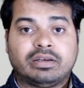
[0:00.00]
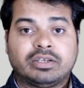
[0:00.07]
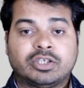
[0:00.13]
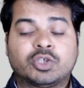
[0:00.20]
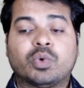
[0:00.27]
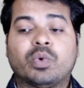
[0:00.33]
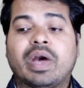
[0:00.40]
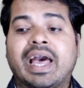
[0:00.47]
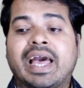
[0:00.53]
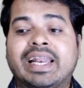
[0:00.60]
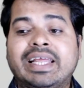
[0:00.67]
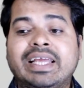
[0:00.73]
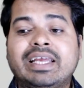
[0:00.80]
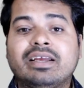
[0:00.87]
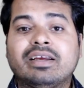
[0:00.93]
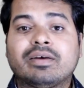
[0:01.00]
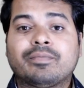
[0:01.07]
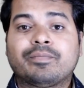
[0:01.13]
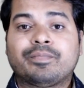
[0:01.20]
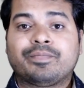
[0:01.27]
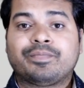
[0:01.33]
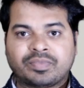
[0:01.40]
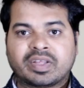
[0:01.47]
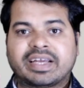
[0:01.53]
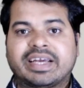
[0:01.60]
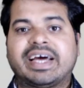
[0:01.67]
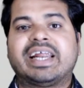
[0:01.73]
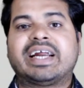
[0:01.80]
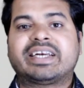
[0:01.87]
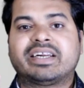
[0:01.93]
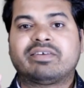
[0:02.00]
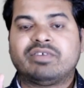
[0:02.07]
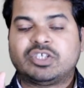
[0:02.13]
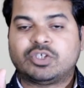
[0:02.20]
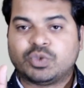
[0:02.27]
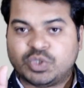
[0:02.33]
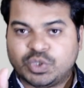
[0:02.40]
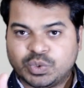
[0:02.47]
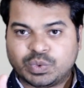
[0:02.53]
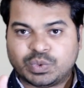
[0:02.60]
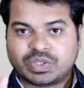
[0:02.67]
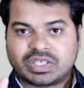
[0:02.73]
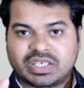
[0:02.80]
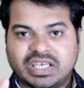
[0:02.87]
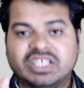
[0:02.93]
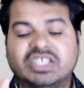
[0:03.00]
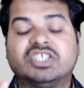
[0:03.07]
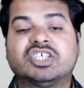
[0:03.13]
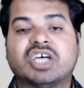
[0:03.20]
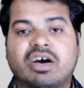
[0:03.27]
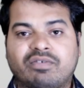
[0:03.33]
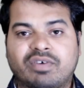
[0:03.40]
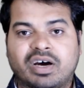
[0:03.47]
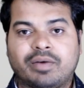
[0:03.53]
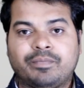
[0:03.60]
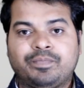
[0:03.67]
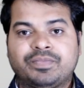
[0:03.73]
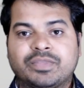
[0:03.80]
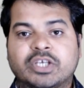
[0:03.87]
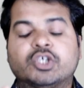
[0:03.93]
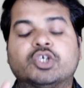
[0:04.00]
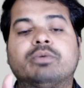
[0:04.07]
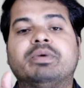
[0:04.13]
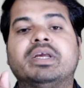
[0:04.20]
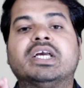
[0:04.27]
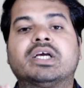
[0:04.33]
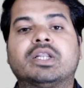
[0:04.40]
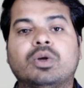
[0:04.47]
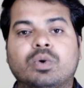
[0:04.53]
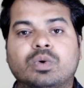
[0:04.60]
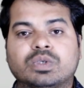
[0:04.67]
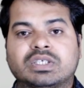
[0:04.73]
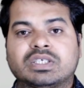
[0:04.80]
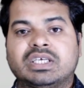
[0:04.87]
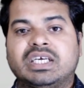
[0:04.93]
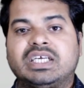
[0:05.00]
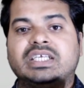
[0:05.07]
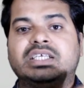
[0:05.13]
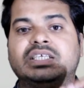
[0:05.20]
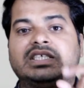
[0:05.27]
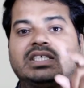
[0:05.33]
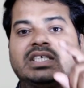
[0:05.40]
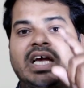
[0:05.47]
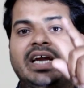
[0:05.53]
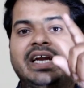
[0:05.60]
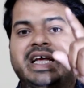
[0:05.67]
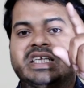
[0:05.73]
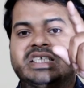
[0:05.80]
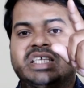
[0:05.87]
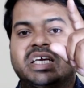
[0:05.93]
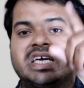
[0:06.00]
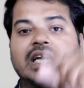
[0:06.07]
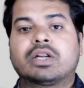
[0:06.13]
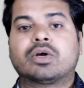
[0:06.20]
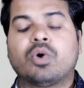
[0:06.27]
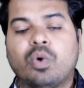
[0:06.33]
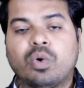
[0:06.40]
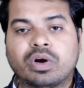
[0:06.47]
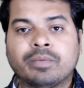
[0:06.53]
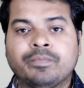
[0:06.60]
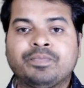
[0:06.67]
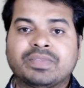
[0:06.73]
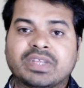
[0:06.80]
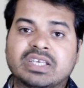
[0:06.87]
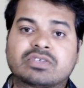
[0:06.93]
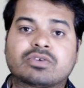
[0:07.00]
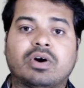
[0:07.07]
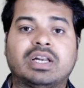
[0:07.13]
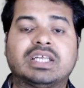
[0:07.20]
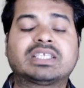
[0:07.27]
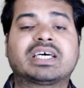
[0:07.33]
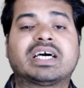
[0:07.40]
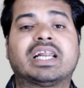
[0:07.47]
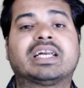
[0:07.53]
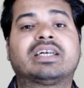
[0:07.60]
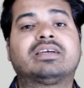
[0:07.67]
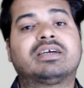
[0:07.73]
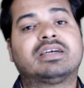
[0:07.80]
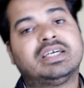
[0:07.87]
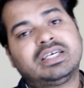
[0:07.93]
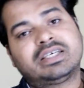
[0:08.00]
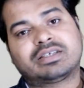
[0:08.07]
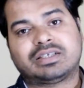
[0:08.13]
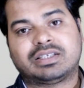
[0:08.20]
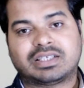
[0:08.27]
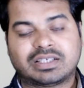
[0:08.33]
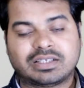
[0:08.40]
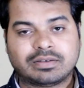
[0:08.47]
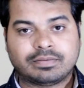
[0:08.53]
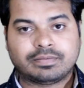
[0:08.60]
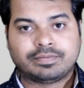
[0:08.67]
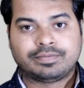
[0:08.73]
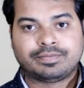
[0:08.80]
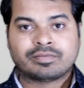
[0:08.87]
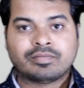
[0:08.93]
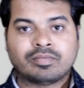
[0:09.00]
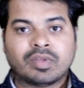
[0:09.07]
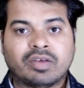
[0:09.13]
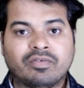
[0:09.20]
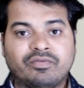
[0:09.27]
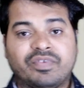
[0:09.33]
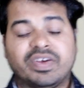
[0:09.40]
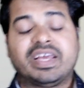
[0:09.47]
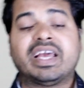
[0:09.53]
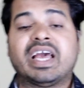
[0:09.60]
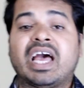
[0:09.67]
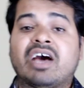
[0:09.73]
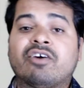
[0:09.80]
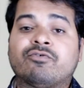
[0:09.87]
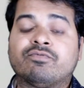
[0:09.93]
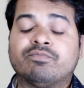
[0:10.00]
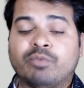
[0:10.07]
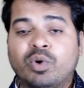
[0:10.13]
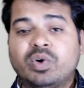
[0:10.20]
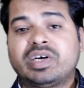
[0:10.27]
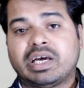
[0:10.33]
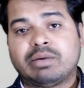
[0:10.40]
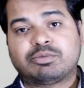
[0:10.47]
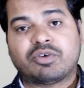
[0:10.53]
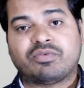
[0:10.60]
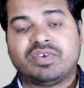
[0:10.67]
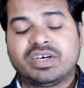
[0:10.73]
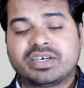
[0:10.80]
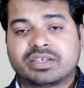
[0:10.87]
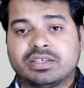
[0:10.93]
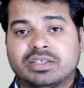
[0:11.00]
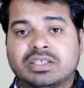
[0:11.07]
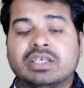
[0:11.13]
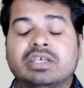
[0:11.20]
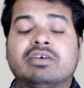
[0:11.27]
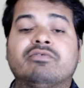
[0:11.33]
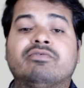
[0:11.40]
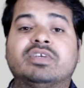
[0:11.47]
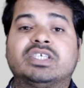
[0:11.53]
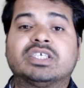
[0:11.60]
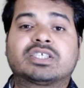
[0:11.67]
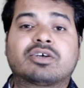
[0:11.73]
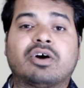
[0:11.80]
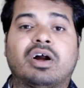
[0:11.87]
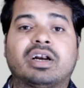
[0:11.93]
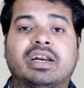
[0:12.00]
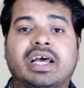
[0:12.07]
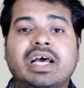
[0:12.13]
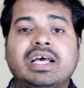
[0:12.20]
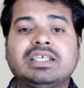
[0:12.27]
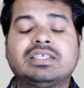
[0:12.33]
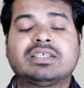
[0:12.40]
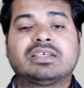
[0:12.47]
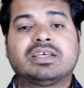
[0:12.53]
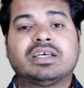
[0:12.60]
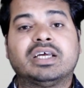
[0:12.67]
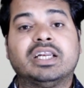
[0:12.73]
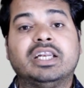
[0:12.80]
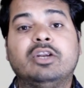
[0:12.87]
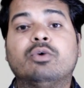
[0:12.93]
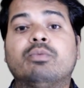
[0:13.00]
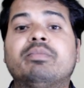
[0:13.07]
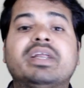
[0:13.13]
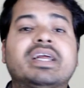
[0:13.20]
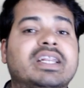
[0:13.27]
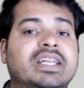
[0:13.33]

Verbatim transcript: So any character which you use in Java should be enclosed inside a single quote is called as character literals. We have more types of literals which is called as numeric